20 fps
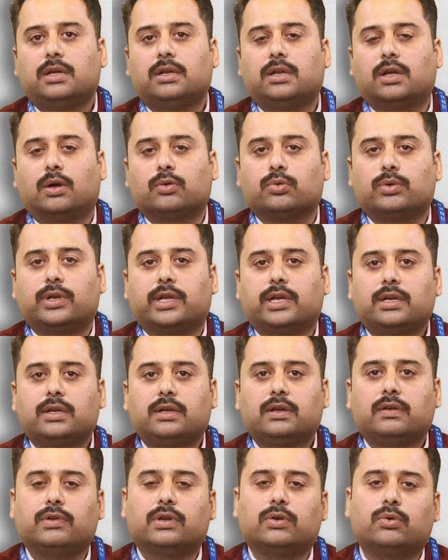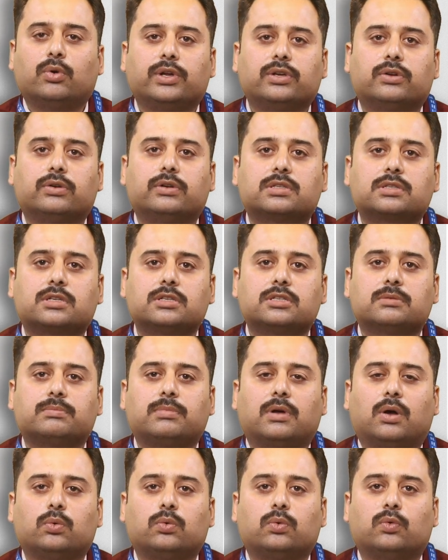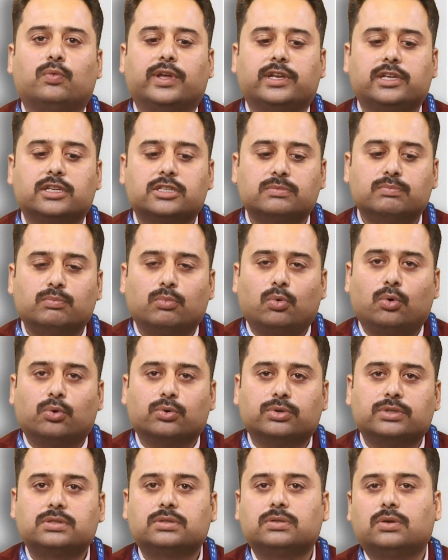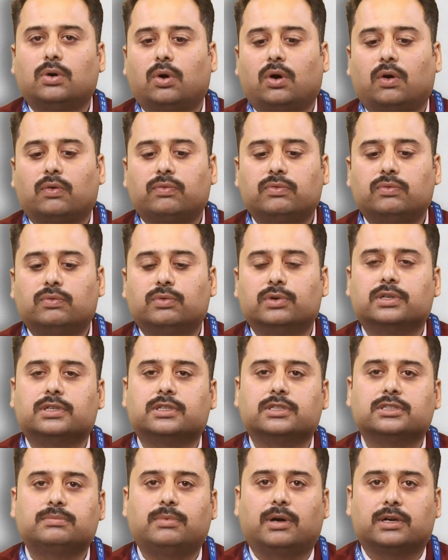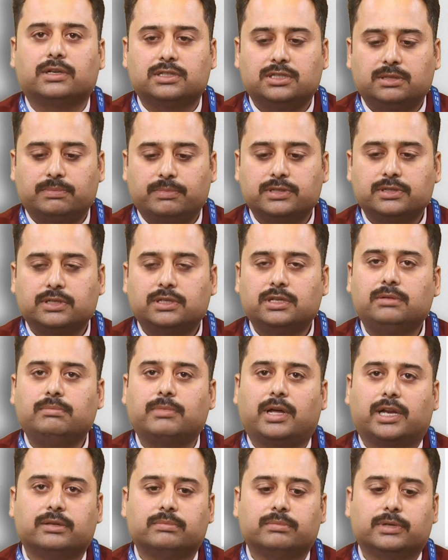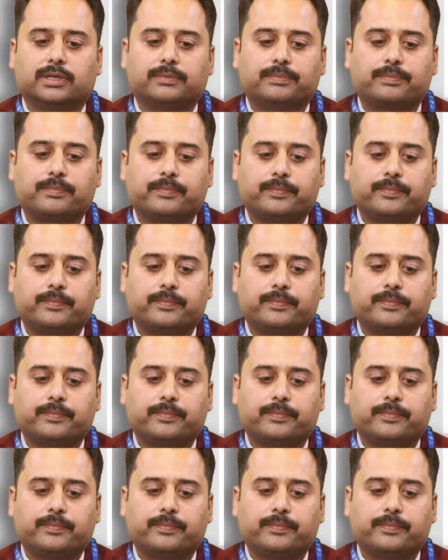Now today we are going to discuss about various modes of workers' participation in management.